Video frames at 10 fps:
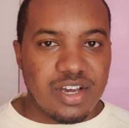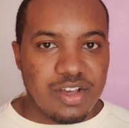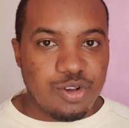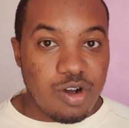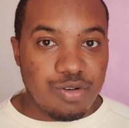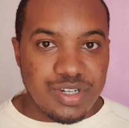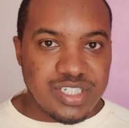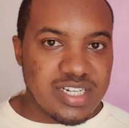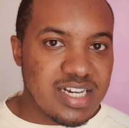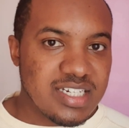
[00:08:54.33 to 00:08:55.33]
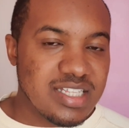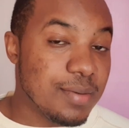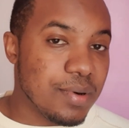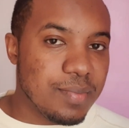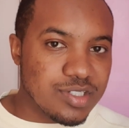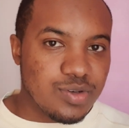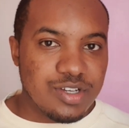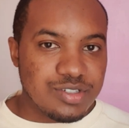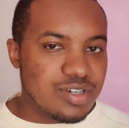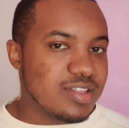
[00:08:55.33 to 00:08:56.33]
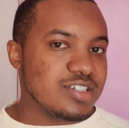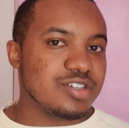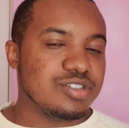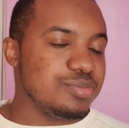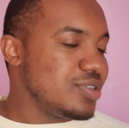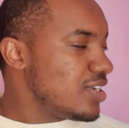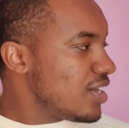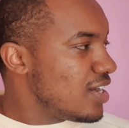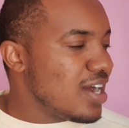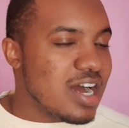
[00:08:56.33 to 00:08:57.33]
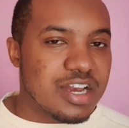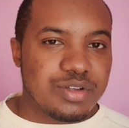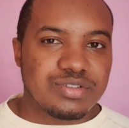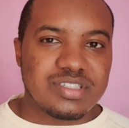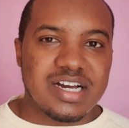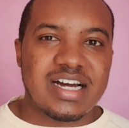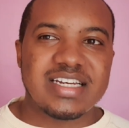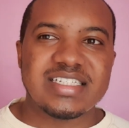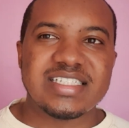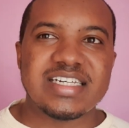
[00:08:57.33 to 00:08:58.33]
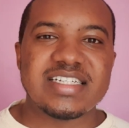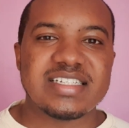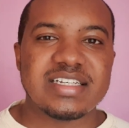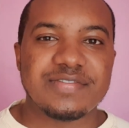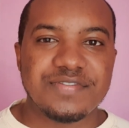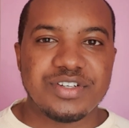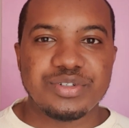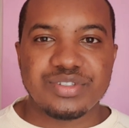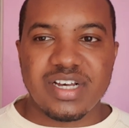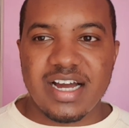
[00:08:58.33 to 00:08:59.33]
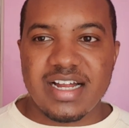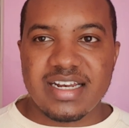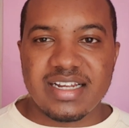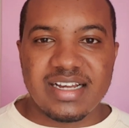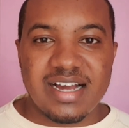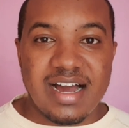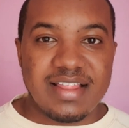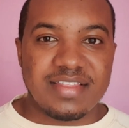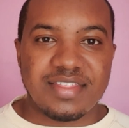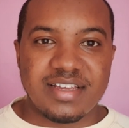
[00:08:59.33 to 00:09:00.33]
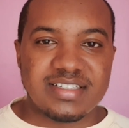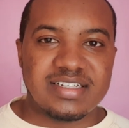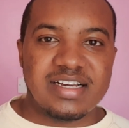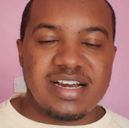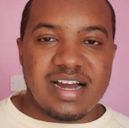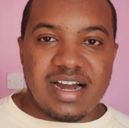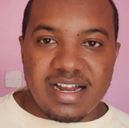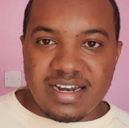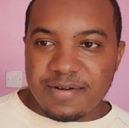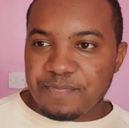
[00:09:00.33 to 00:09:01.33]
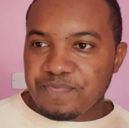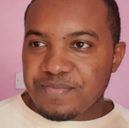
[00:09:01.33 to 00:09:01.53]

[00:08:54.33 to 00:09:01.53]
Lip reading: your originality, the purpose why you join the social media, and you start chasing views and other things, and